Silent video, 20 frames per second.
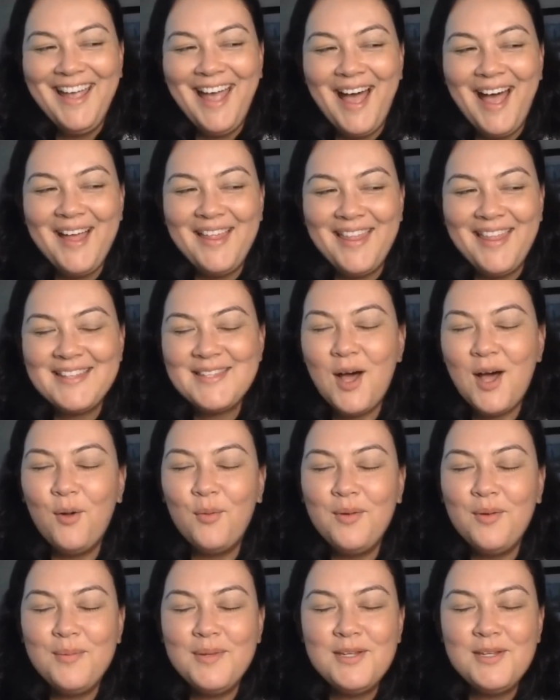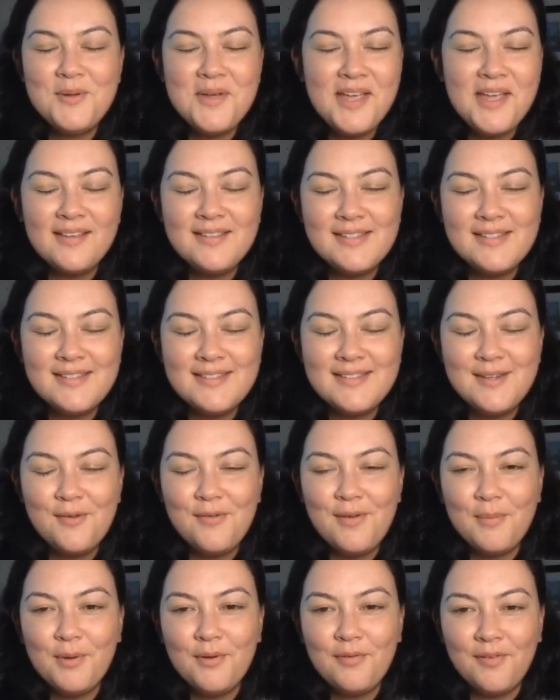that's all we've been doing since
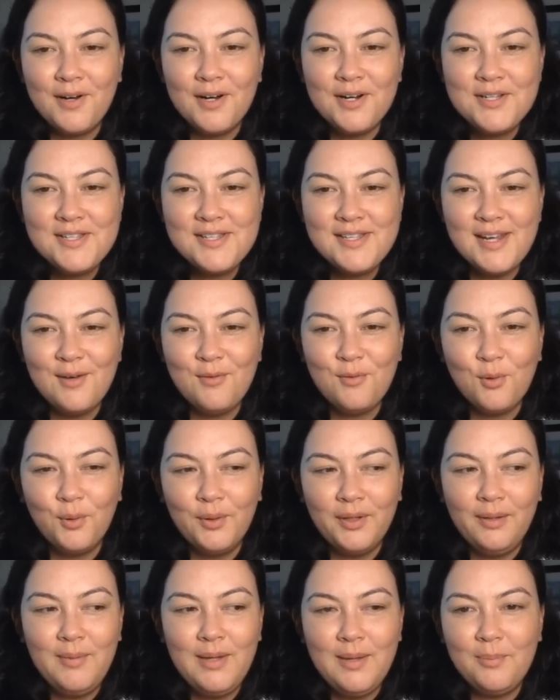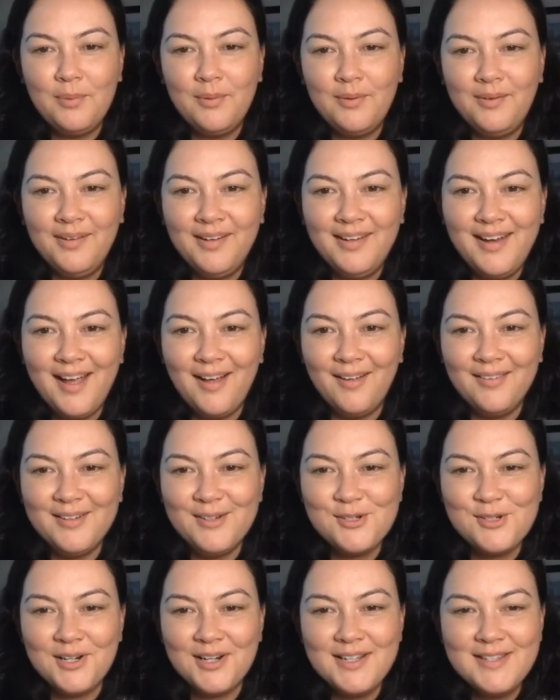November 1st, enrolling people in health
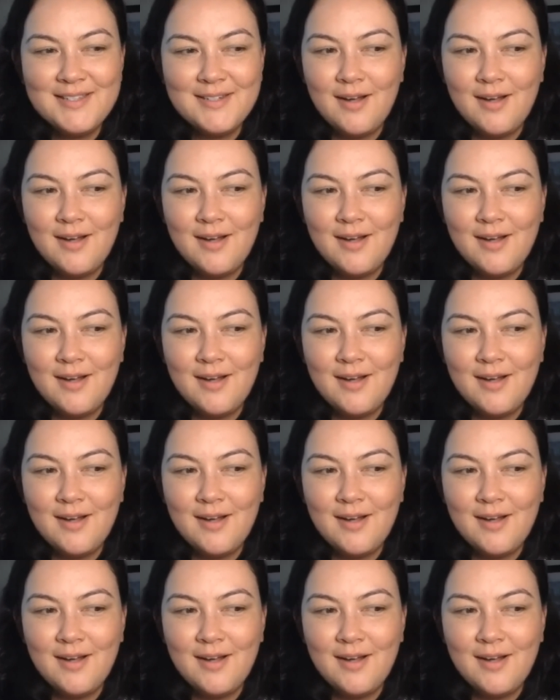insurance,